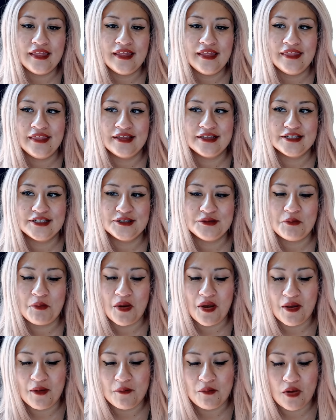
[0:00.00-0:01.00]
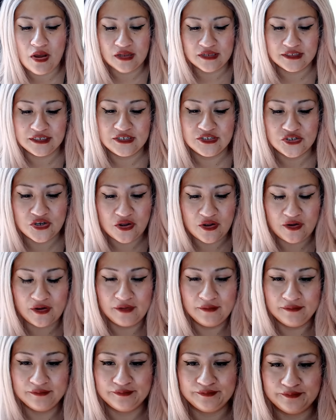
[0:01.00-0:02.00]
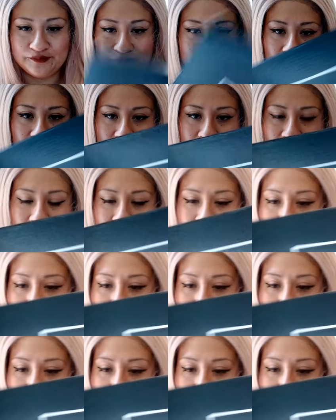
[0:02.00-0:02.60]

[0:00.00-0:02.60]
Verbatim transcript: the small boxy charm. This